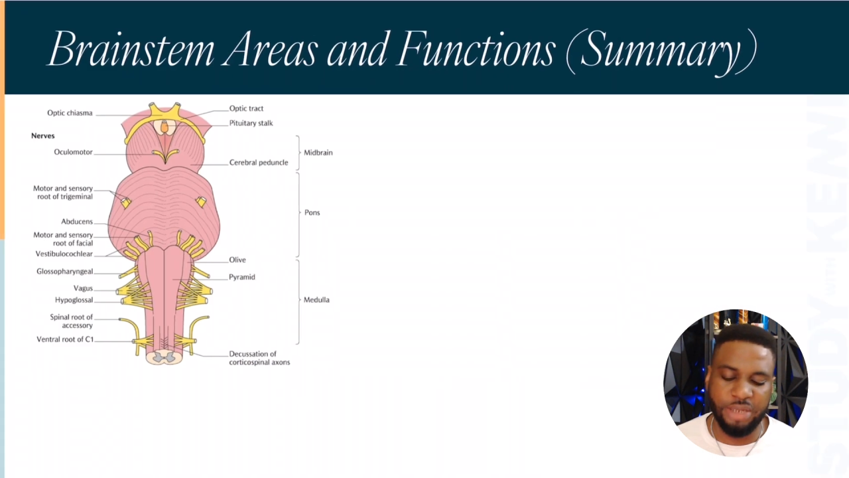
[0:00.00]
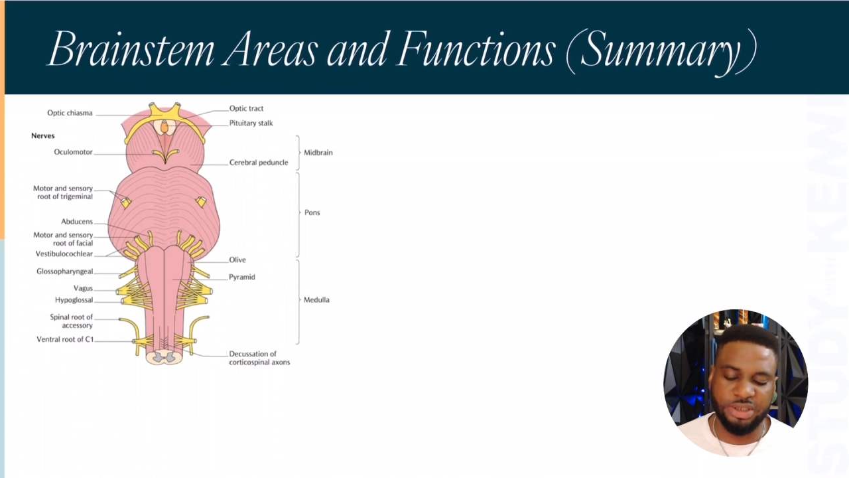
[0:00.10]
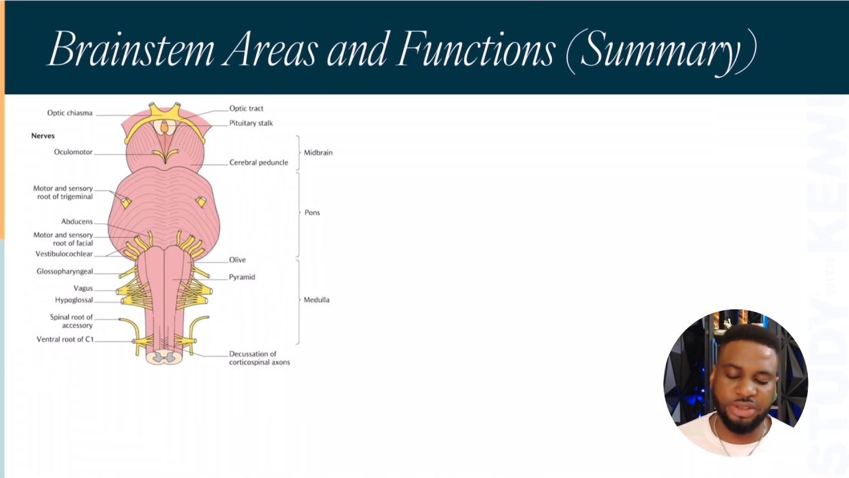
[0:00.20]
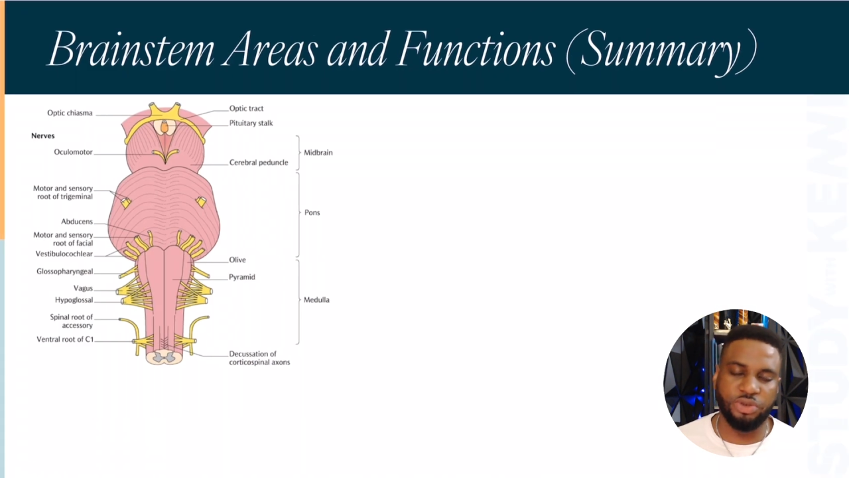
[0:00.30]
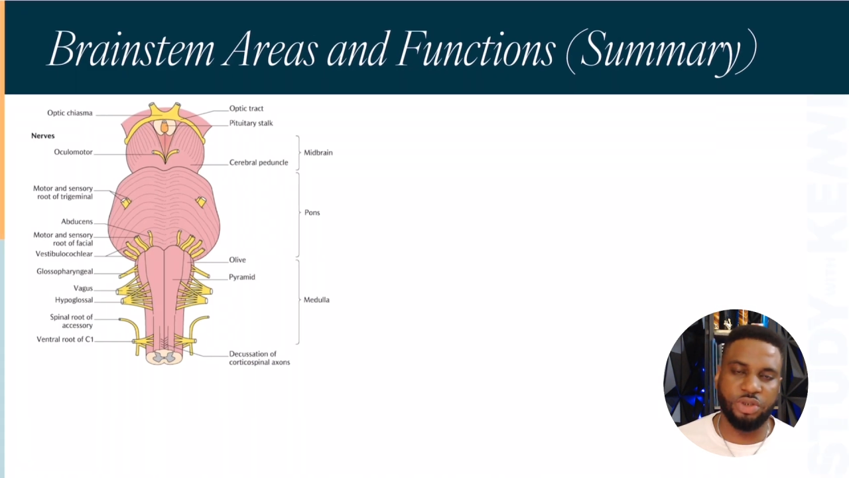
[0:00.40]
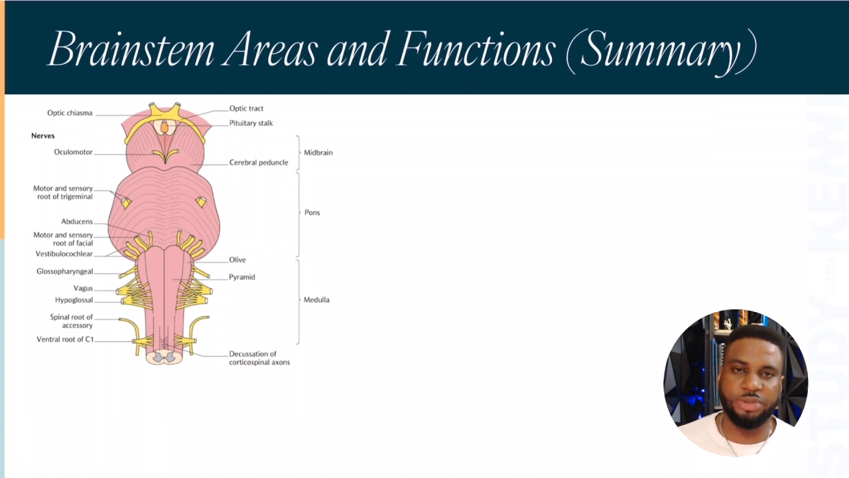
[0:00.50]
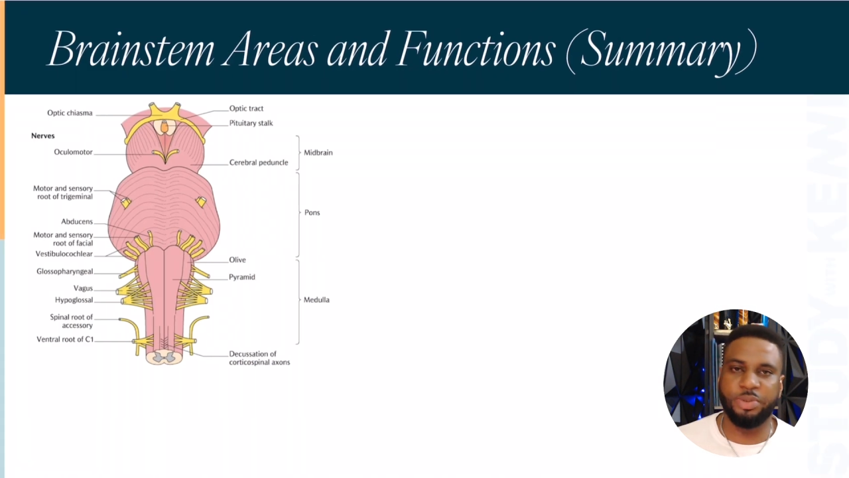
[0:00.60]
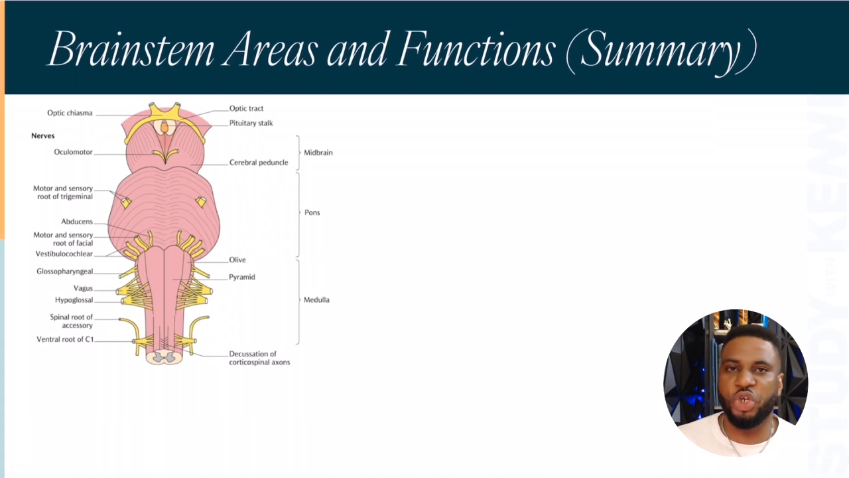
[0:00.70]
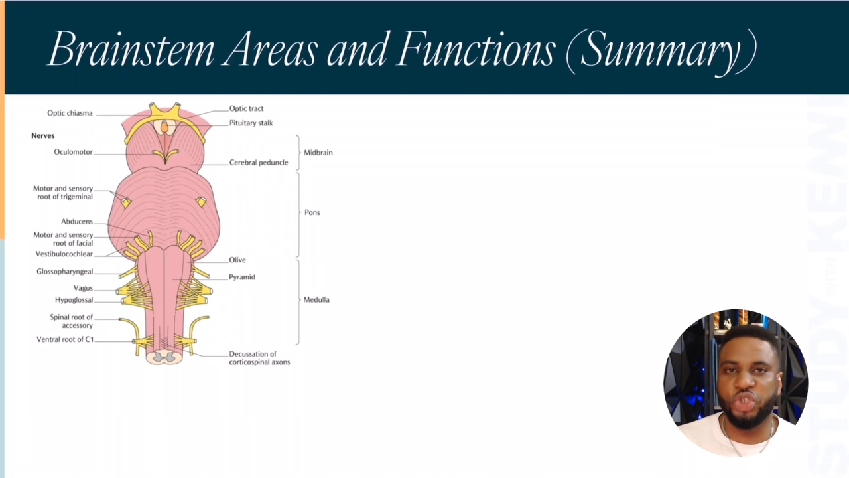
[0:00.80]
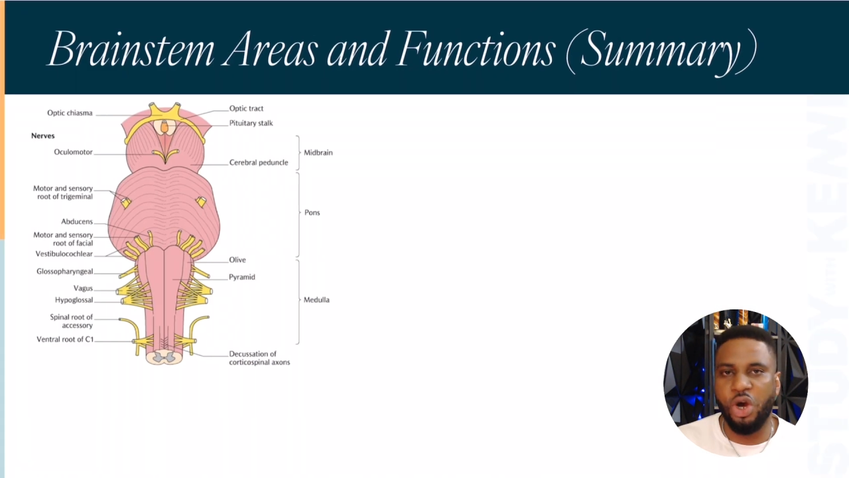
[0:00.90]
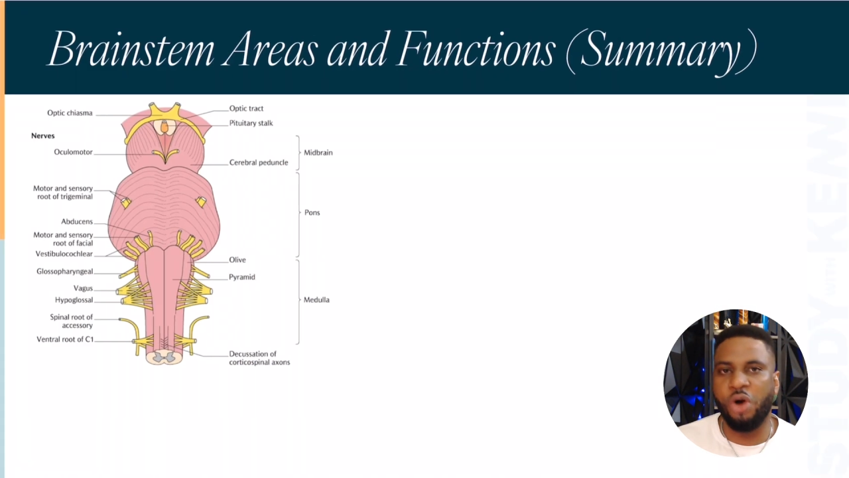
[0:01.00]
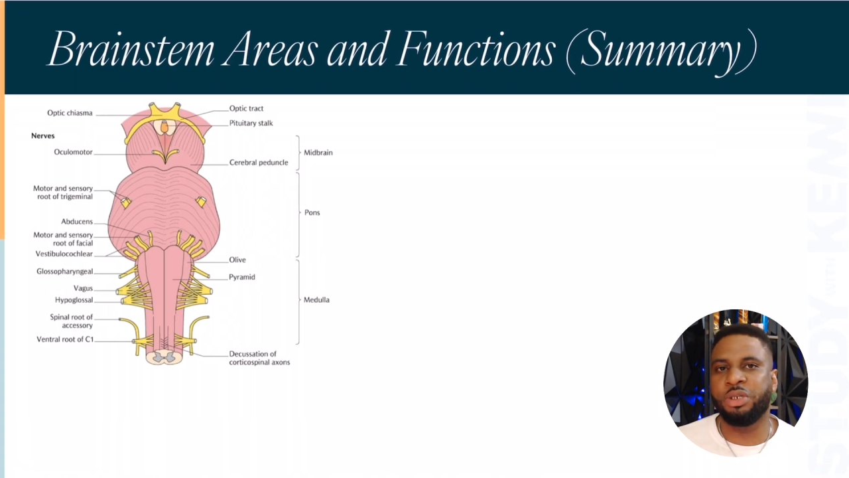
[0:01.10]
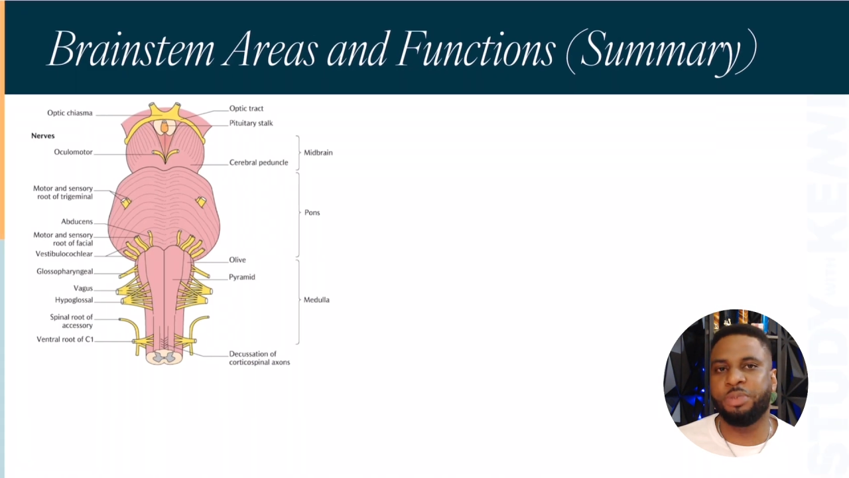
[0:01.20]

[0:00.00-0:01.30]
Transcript: syndromes because all the